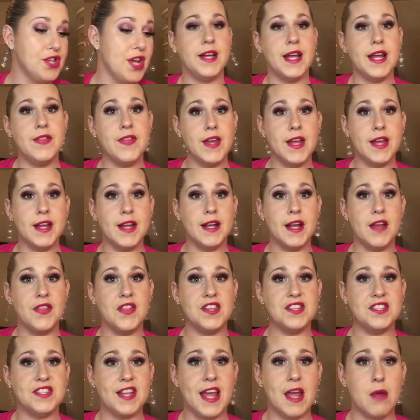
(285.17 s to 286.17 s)
And then the
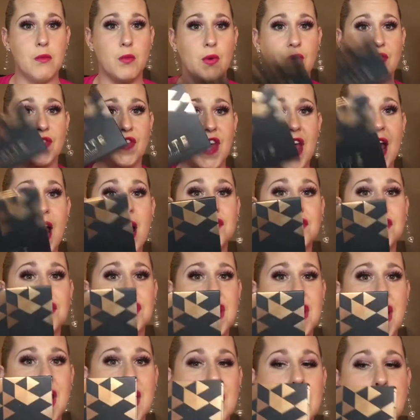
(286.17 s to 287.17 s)
same with the
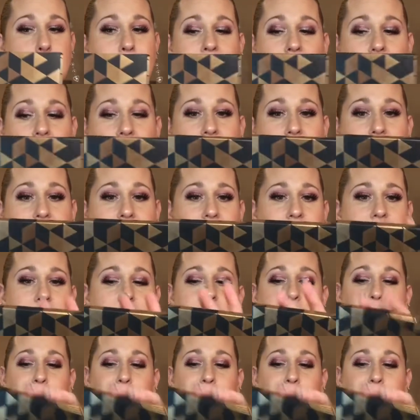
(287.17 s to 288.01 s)
Aphrodite palette.